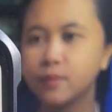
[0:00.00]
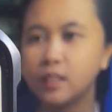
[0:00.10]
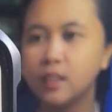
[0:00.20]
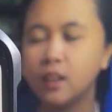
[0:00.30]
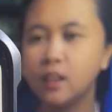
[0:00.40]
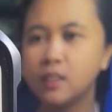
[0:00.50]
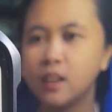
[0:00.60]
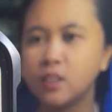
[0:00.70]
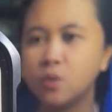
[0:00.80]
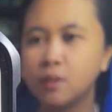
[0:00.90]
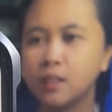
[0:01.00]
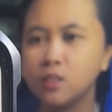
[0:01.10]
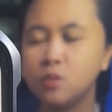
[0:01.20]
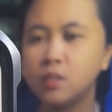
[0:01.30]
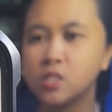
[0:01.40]
Yeah, you're right.
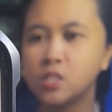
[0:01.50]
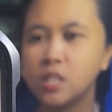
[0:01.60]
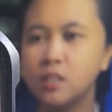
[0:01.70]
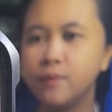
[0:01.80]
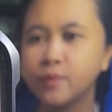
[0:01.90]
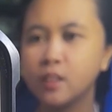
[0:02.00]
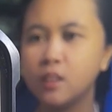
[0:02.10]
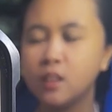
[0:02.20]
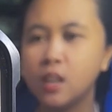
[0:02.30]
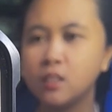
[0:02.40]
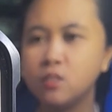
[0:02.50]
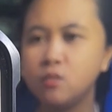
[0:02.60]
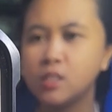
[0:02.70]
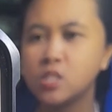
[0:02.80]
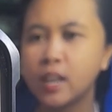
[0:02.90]
Durak
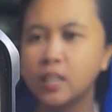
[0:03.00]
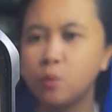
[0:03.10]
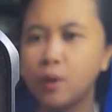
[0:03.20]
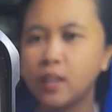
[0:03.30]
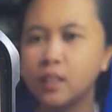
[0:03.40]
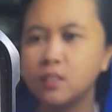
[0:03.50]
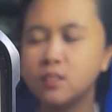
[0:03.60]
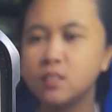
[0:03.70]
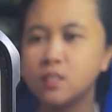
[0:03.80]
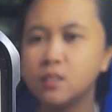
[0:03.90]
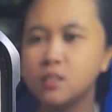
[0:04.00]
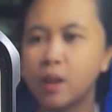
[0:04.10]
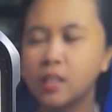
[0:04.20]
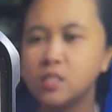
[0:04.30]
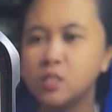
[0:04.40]
shied away and
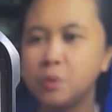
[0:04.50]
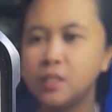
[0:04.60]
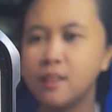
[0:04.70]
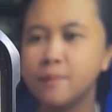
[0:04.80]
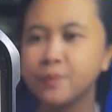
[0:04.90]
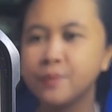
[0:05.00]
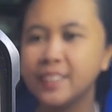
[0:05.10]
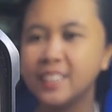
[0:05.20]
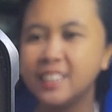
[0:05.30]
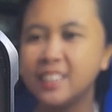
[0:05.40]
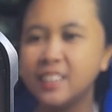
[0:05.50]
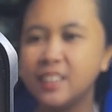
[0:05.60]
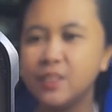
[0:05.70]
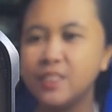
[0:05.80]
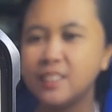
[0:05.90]
smiled stupidly.
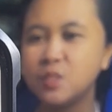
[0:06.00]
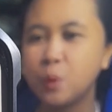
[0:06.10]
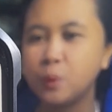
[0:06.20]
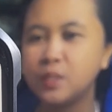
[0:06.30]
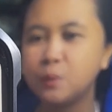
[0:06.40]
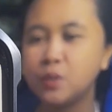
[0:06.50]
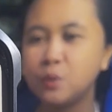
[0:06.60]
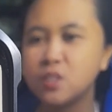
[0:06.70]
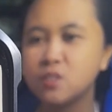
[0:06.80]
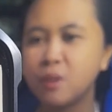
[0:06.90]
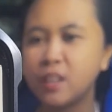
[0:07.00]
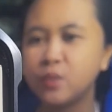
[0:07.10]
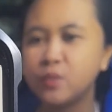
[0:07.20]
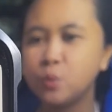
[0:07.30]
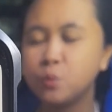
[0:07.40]
Then he spoke in a rather gracious
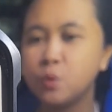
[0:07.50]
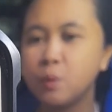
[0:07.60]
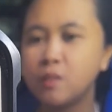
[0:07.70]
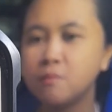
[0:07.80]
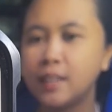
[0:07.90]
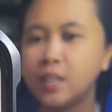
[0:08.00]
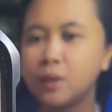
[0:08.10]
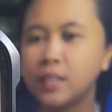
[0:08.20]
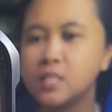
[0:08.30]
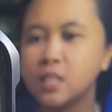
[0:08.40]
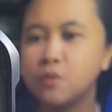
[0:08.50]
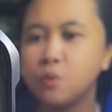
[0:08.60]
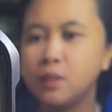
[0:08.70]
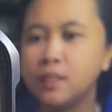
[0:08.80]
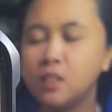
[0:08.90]
manner. Don't worry about mining rights. If
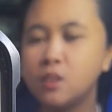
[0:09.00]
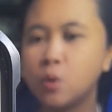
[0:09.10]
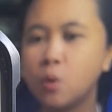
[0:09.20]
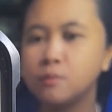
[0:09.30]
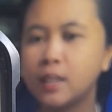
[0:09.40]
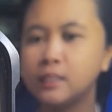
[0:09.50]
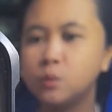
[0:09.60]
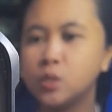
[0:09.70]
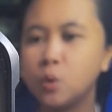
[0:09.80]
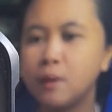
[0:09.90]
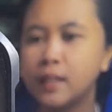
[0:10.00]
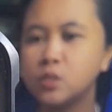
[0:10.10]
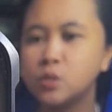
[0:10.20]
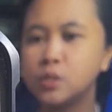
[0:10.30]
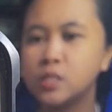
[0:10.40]
we win the lyrical mine, we'll go back
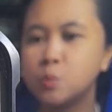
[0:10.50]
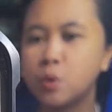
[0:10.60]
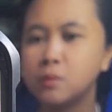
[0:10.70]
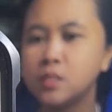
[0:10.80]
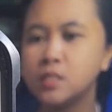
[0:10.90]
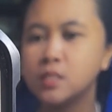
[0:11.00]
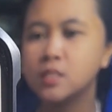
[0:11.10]
to Scots as promised.